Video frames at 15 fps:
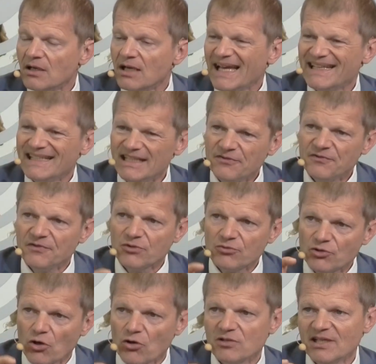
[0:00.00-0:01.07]
and if you
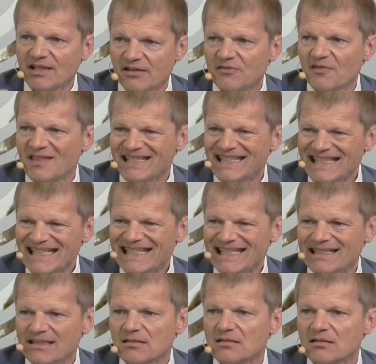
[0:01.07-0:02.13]
don't have the need